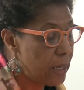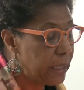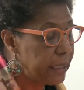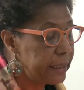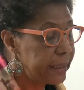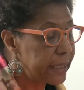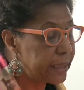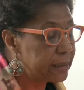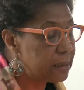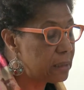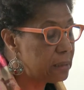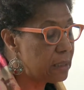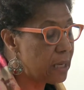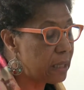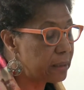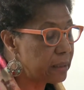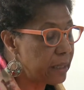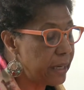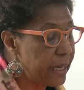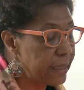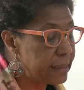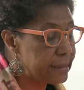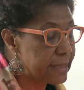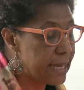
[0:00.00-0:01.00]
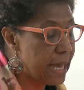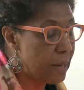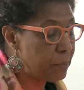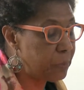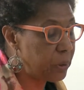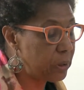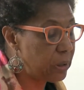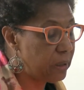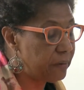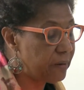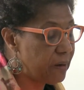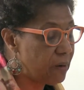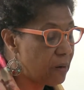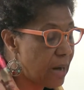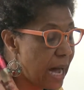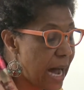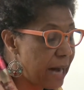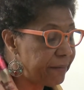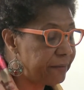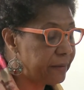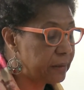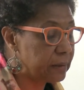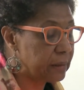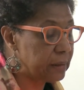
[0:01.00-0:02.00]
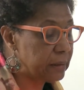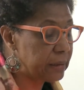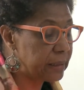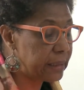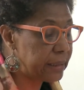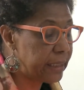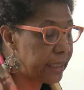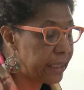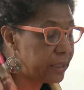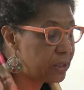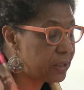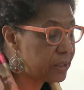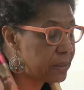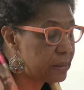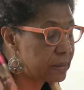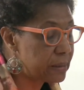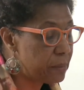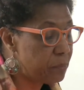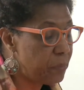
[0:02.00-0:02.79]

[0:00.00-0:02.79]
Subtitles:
Yet another example of how African Canadians